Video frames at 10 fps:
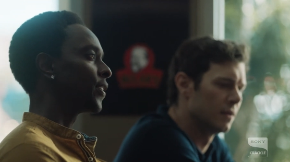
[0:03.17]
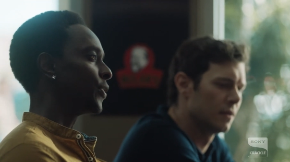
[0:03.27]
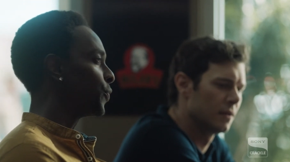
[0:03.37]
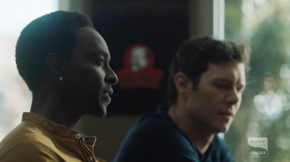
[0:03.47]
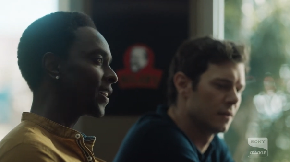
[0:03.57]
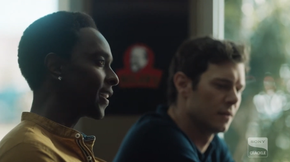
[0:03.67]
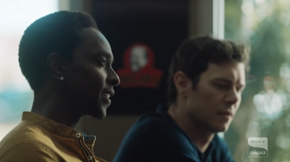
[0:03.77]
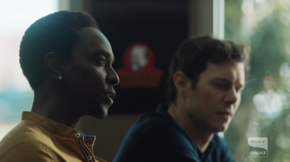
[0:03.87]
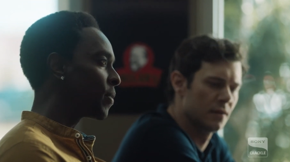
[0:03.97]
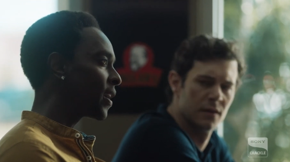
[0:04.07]
Speaker 1: You can't
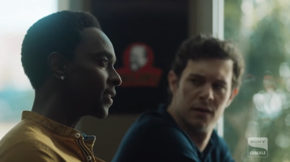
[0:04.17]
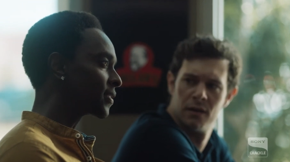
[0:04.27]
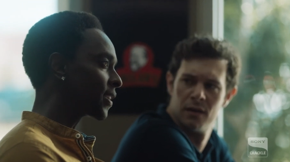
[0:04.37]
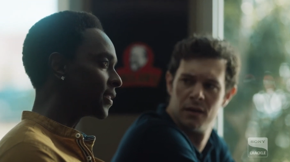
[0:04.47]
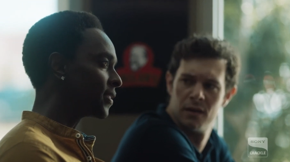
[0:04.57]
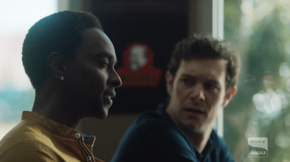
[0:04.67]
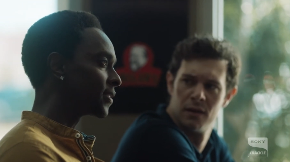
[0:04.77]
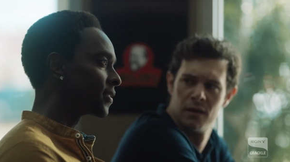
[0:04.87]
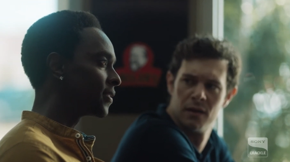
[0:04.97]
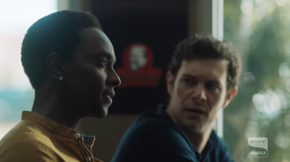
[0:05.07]
come at us like
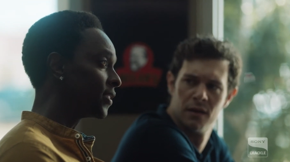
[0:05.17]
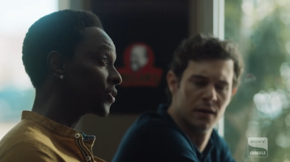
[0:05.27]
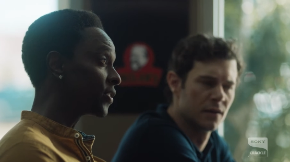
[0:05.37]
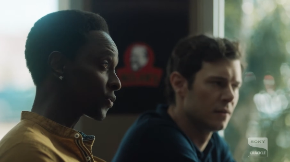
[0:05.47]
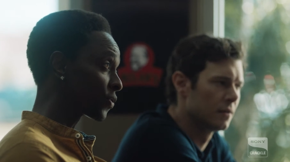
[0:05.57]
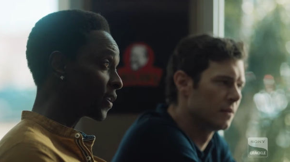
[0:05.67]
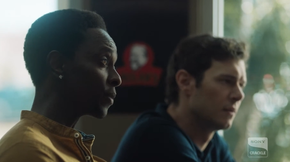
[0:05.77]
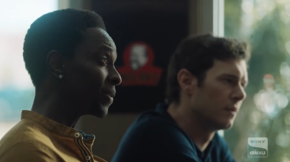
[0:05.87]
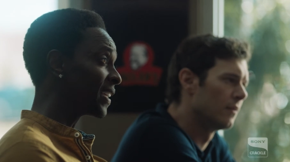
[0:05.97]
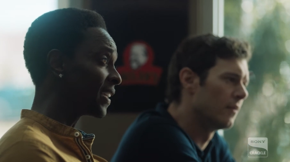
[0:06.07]
this. This shit is straight
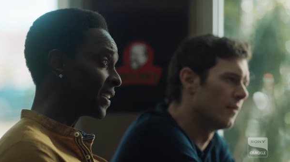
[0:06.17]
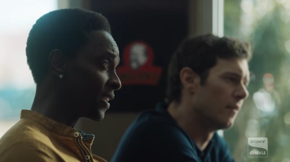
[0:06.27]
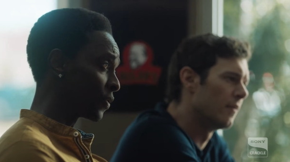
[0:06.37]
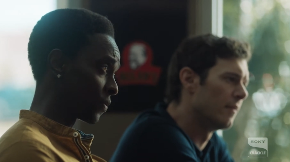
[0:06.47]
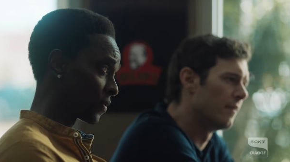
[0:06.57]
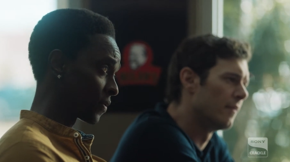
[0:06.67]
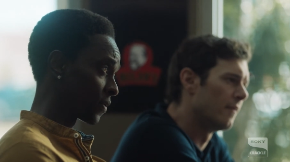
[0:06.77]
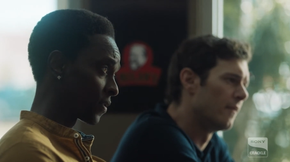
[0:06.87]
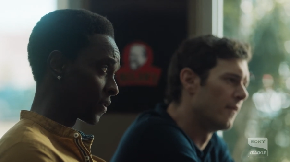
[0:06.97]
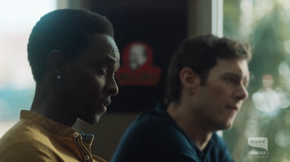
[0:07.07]
up illegal.
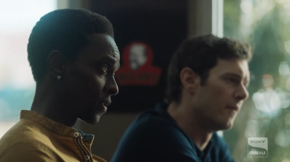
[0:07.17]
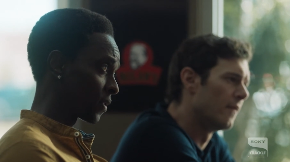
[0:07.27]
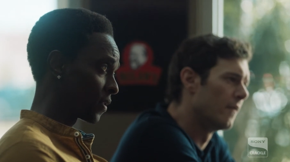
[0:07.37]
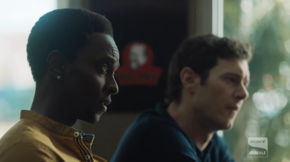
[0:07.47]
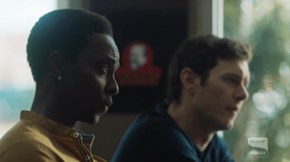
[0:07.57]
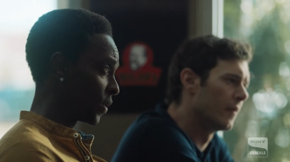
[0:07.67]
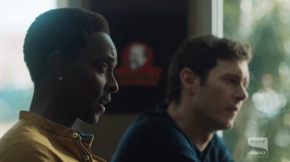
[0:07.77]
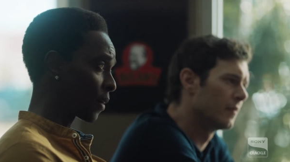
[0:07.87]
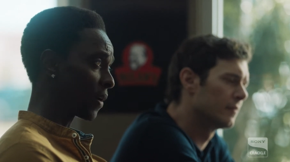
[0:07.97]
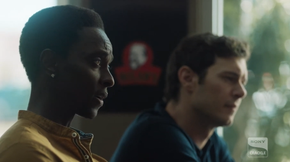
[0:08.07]
And we
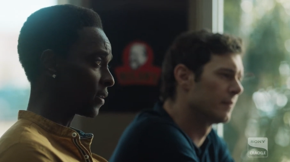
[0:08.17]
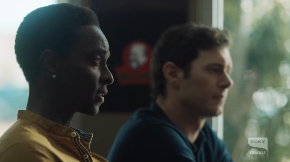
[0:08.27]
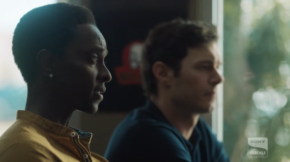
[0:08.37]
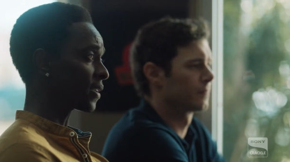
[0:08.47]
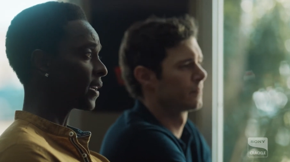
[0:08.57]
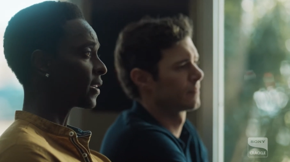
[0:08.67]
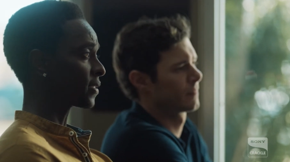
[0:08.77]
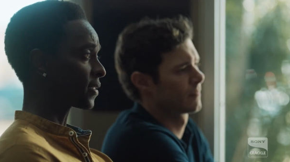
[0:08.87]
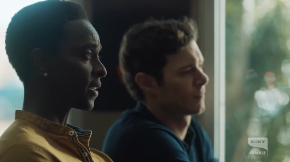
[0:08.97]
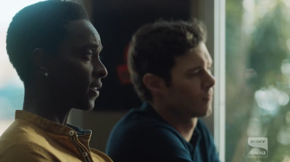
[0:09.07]
got about a dozen legs to
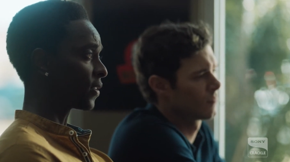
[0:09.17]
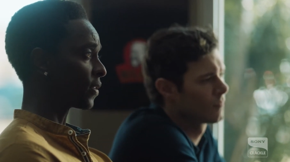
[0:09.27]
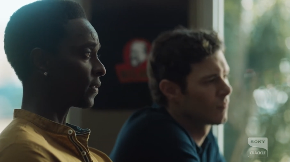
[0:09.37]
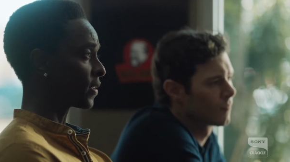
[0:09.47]
stand on if